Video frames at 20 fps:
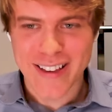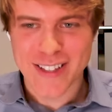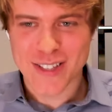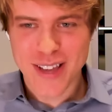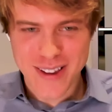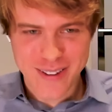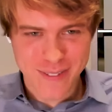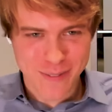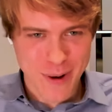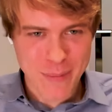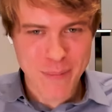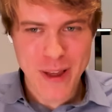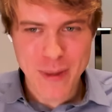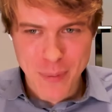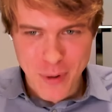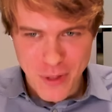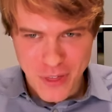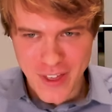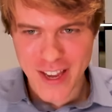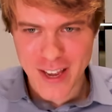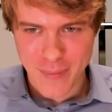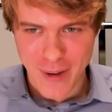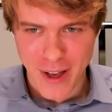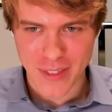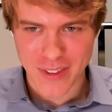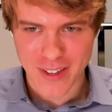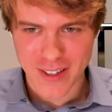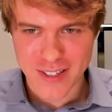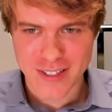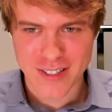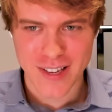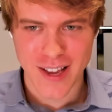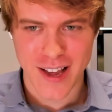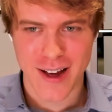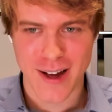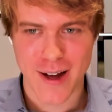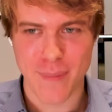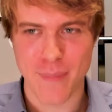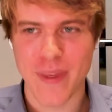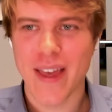it's when people think about this,
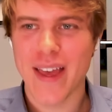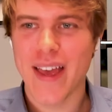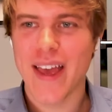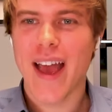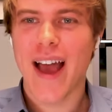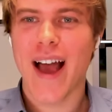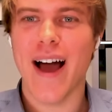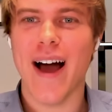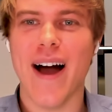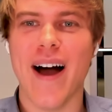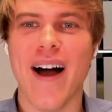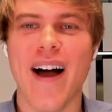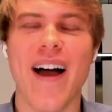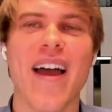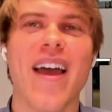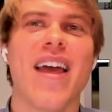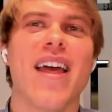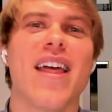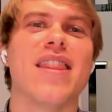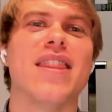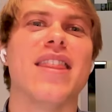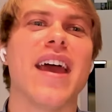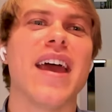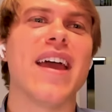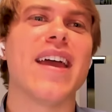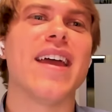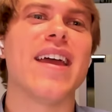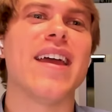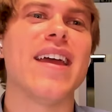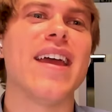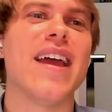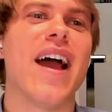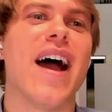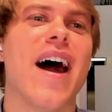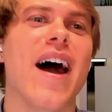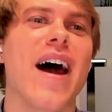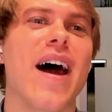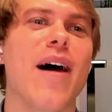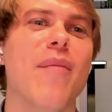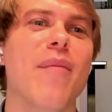um, uh, they
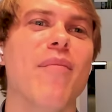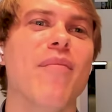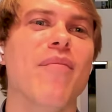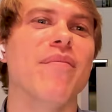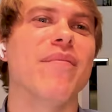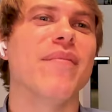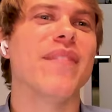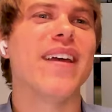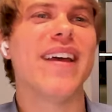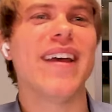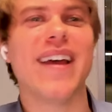um,